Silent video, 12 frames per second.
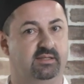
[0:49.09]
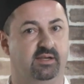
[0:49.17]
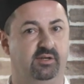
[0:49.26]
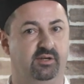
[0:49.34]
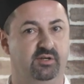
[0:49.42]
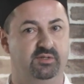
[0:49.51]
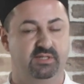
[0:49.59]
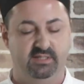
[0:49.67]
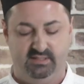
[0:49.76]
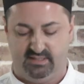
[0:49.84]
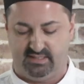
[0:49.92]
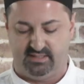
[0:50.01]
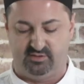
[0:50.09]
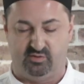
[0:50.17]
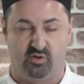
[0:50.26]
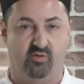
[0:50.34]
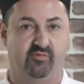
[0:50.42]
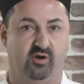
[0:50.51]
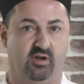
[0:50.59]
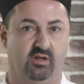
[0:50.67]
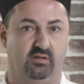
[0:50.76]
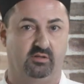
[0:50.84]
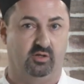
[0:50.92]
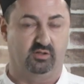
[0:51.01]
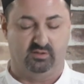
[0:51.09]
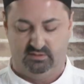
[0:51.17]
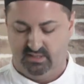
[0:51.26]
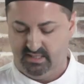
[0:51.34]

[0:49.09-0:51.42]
that you're using and your overall look.